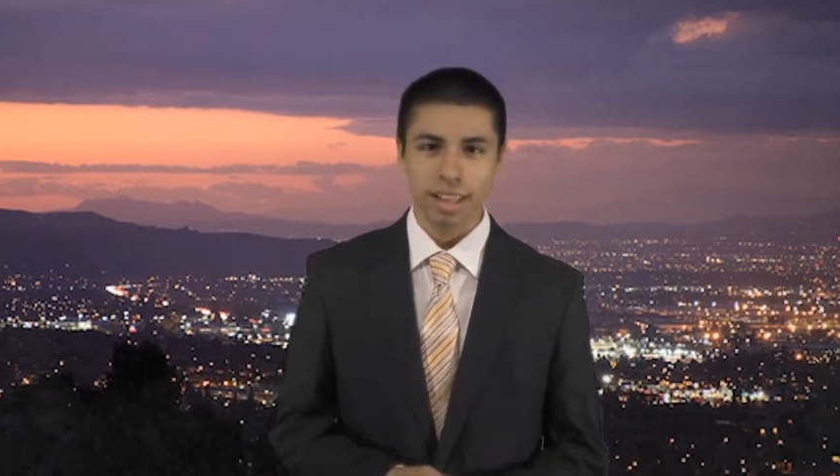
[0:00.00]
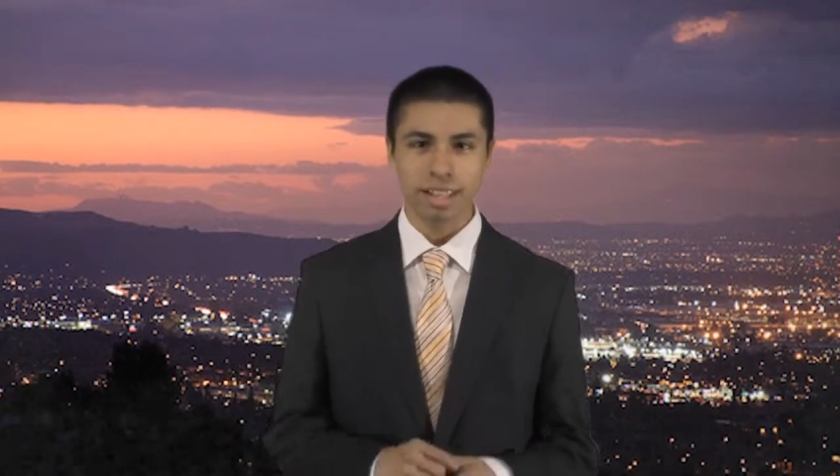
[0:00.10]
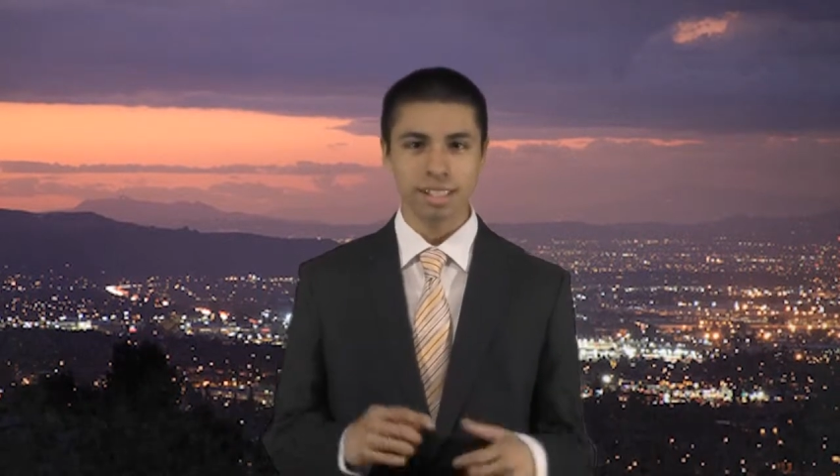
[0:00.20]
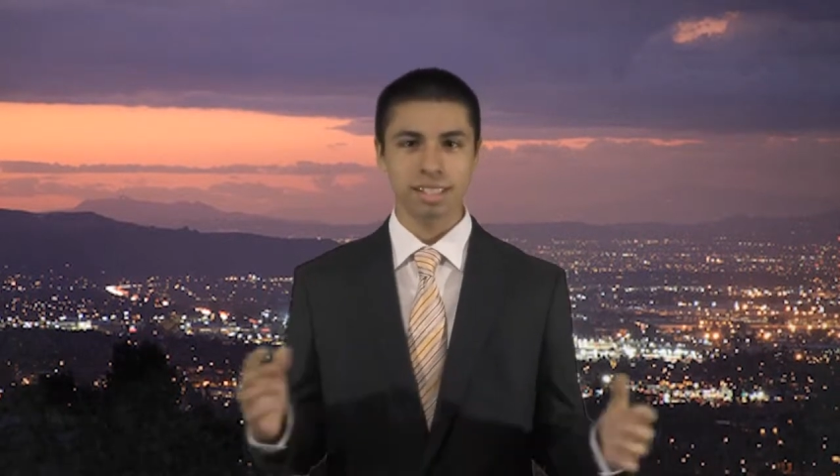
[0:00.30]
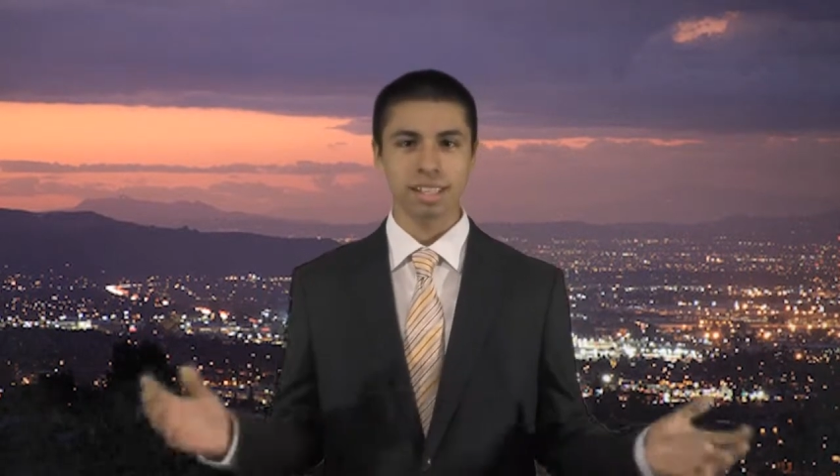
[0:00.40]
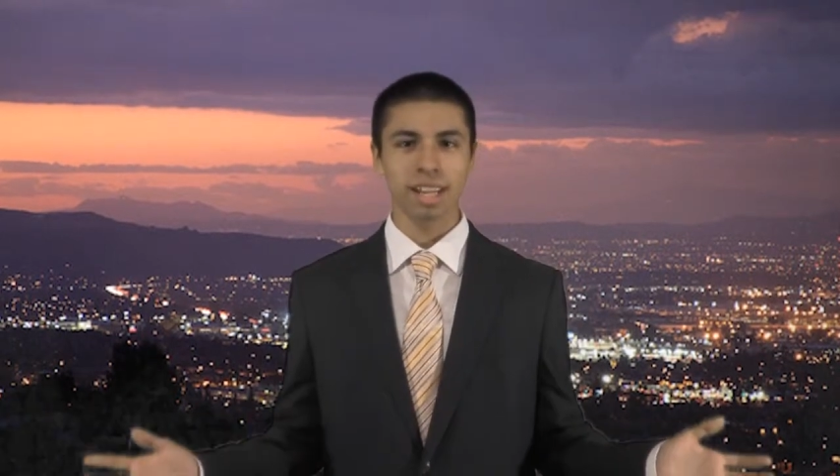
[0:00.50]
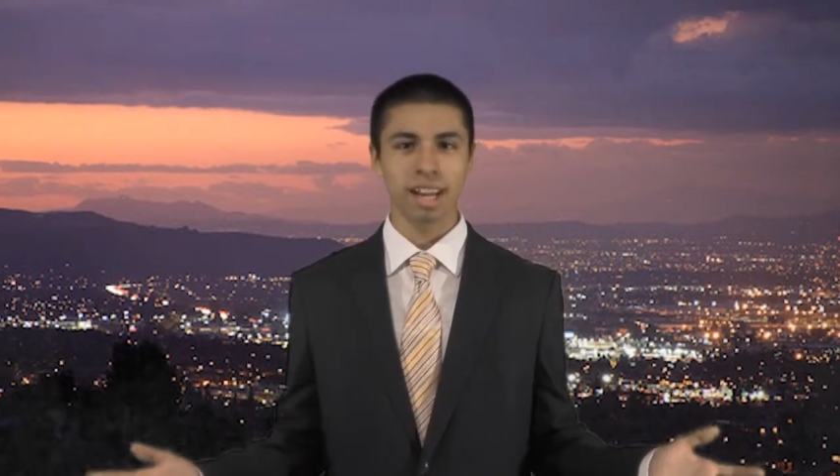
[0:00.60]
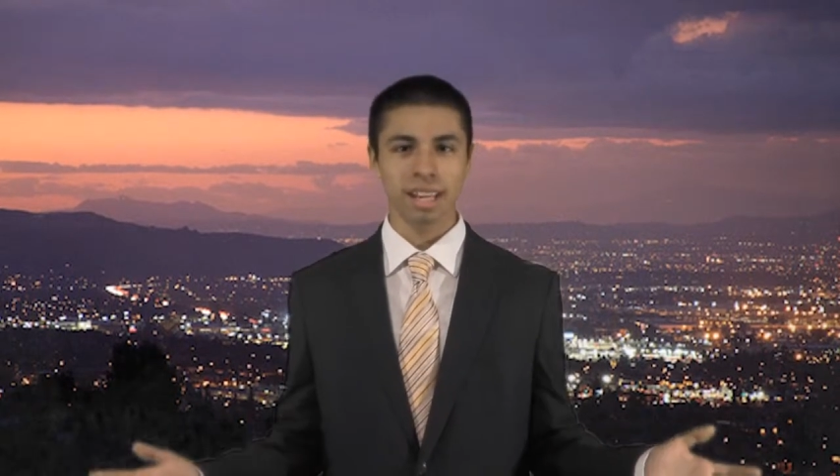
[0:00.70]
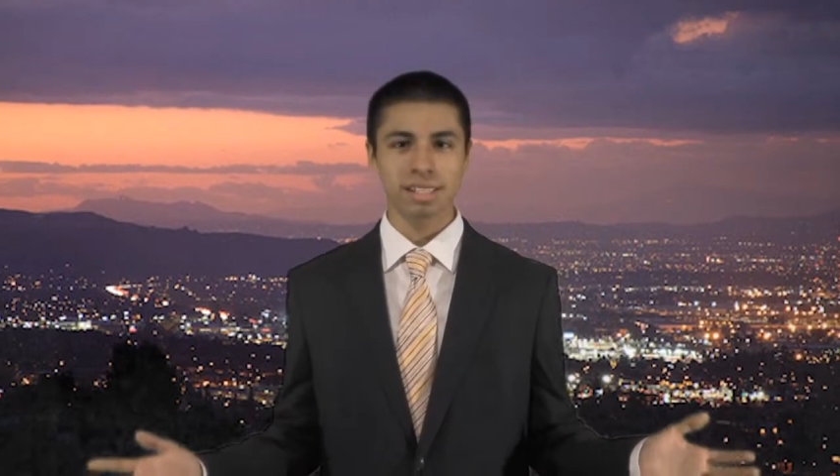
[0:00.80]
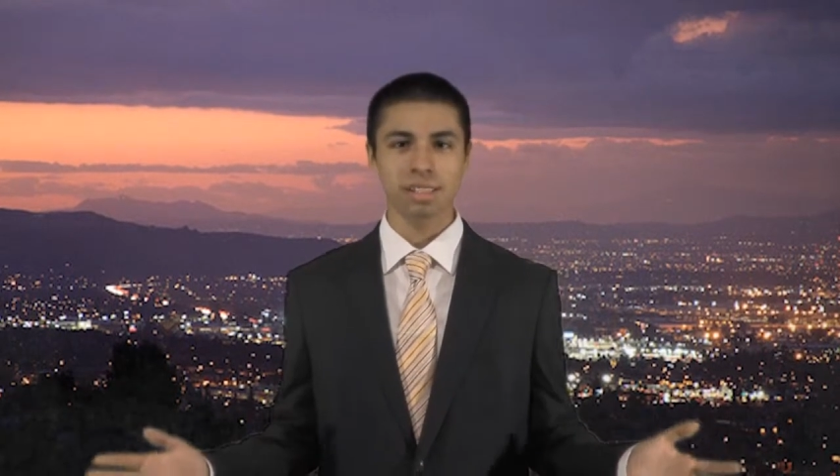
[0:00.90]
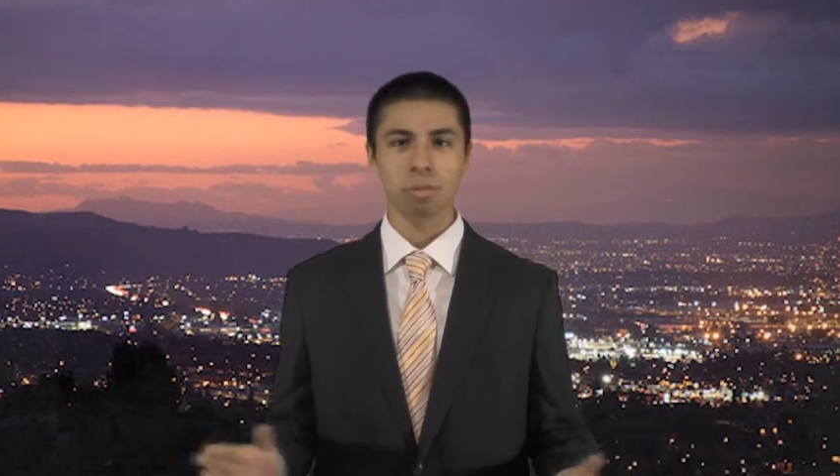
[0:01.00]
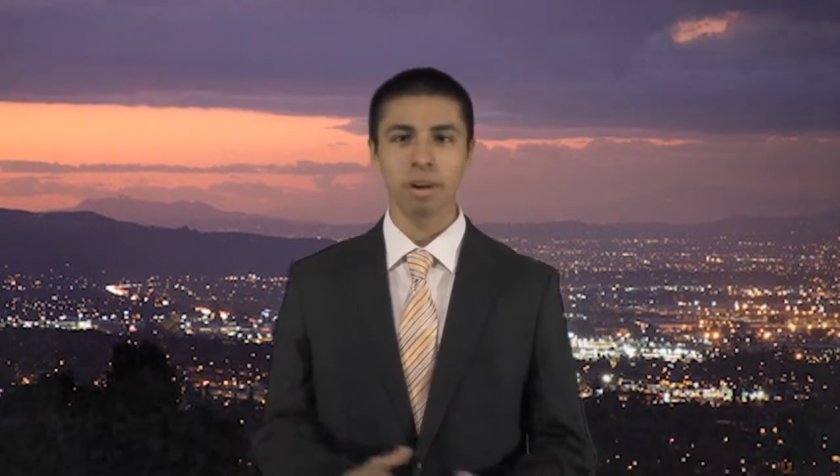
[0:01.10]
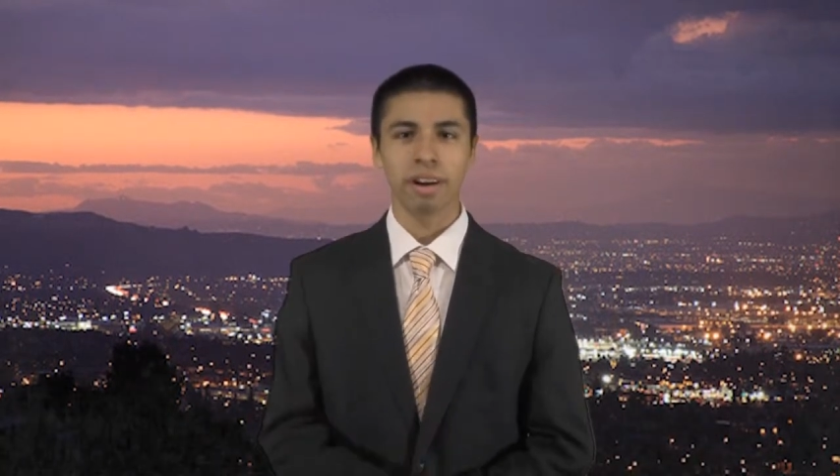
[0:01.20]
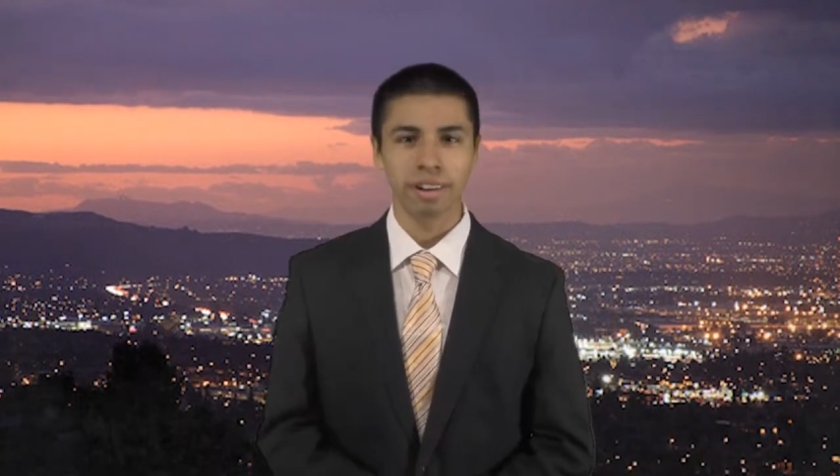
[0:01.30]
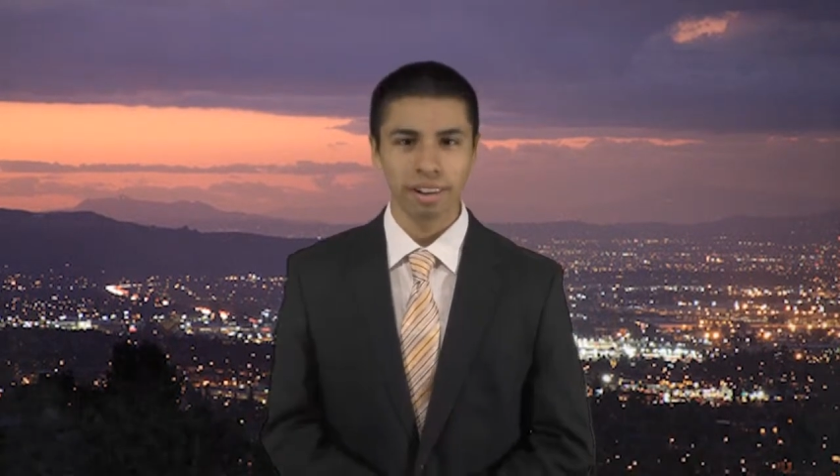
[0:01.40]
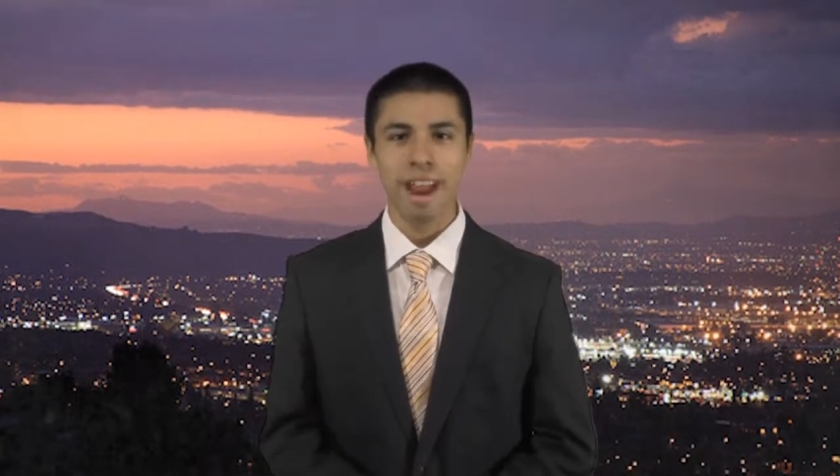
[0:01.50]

is the night where